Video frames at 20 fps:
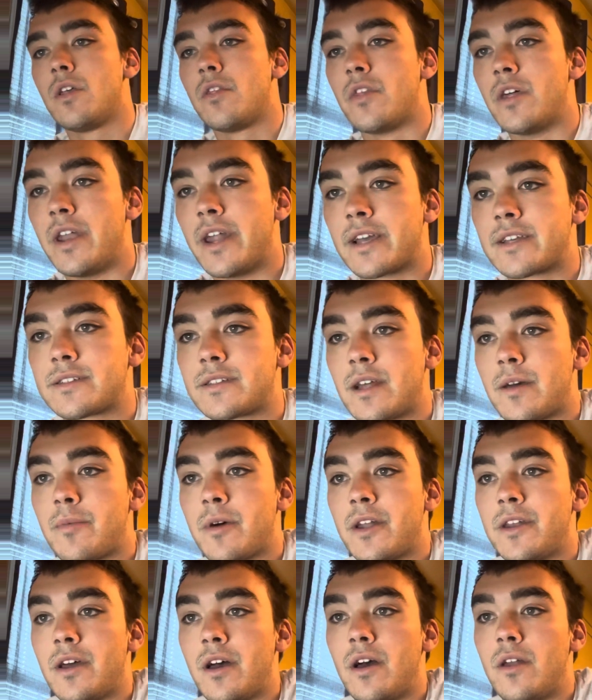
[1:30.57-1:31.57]
The next step
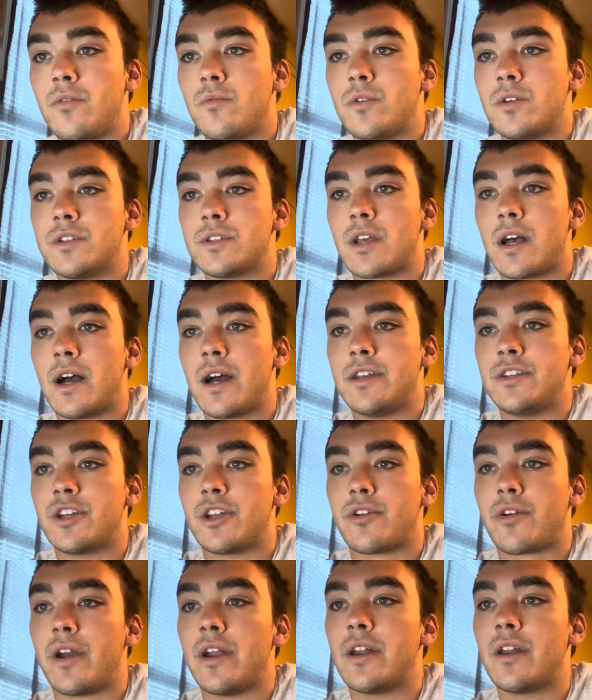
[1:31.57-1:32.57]
I done was I
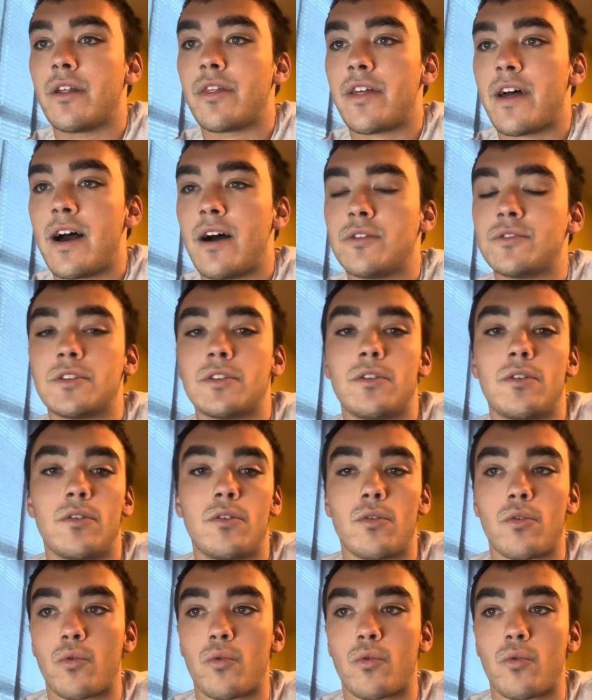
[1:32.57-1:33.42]
generated 1,000